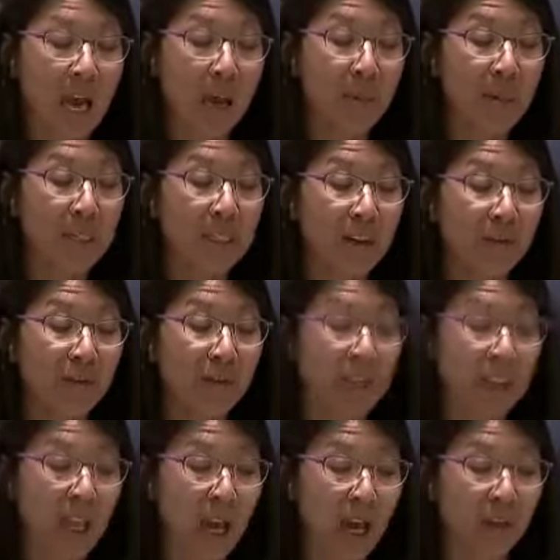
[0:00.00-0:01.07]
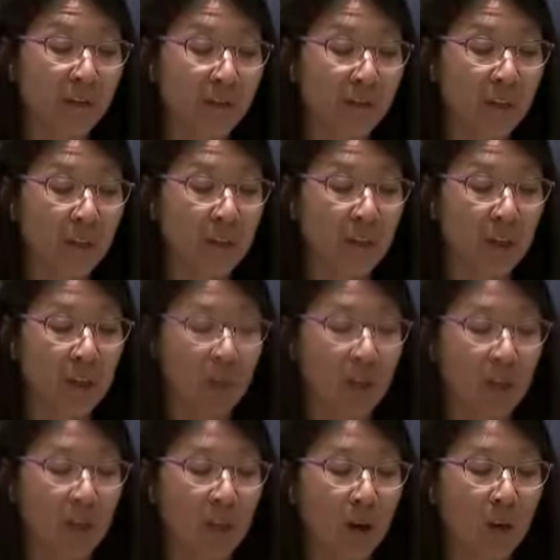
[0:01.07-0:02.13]
MSF staff
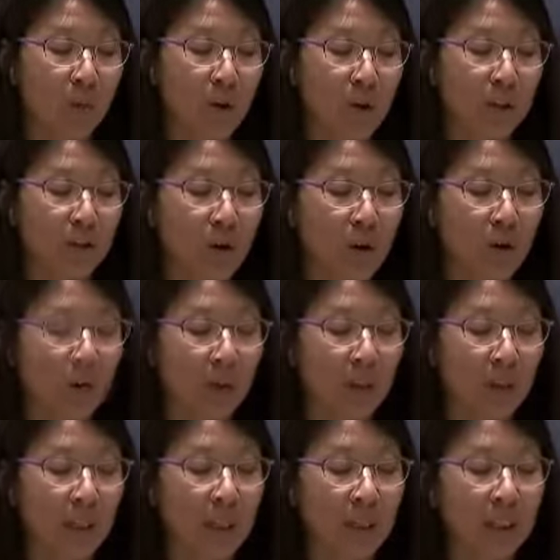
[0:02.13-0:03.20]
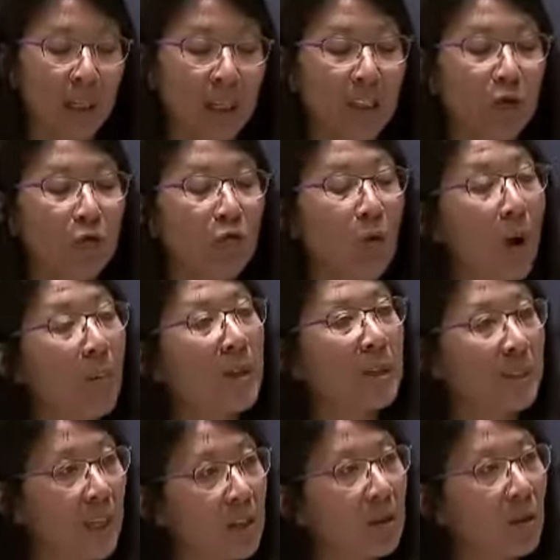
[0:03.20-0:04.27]
was told that his trauma
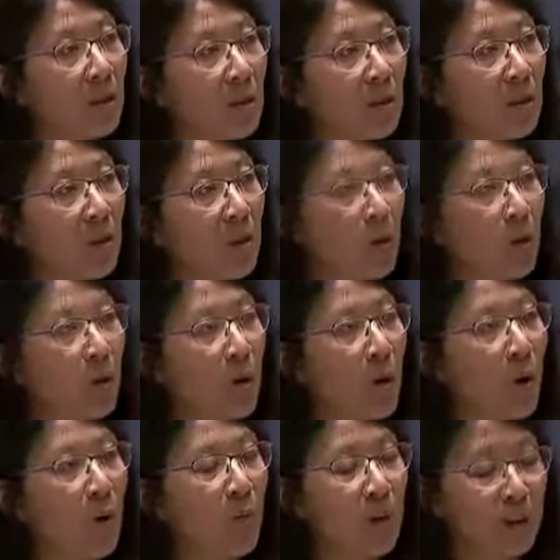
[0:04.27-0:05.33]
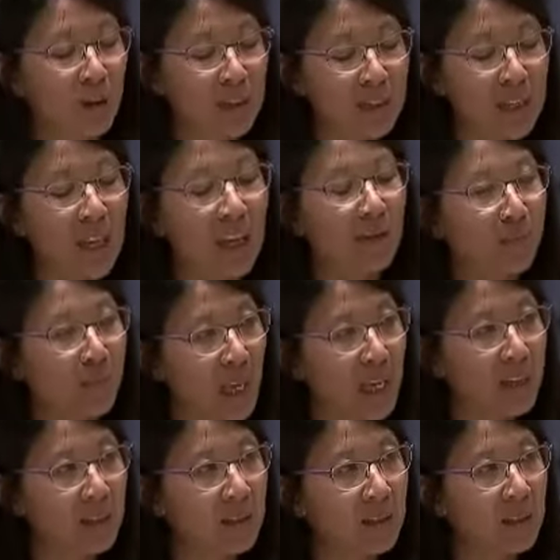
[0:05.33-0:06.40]
center was a safe
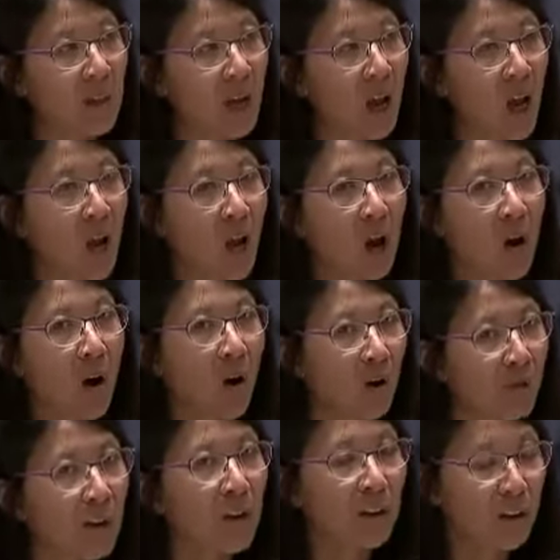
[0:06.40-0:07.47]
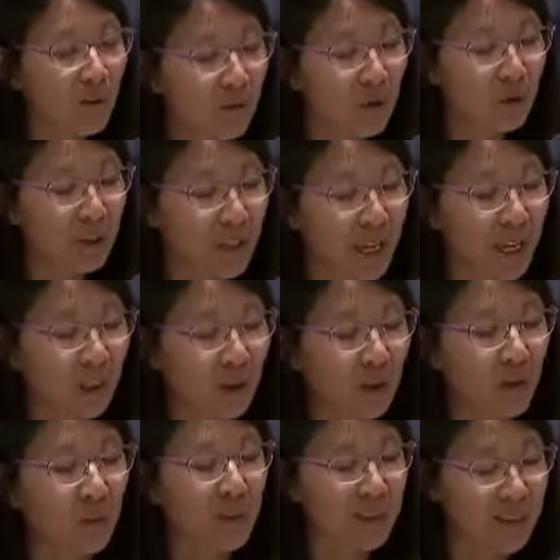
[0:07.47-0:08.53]
place. Over and over again,
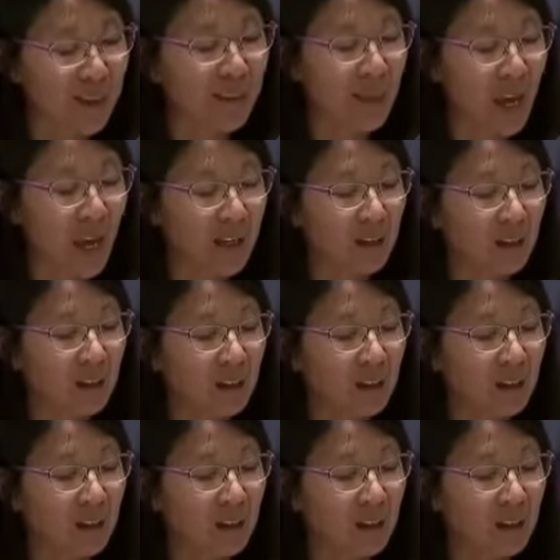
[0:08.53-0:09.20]
we said that.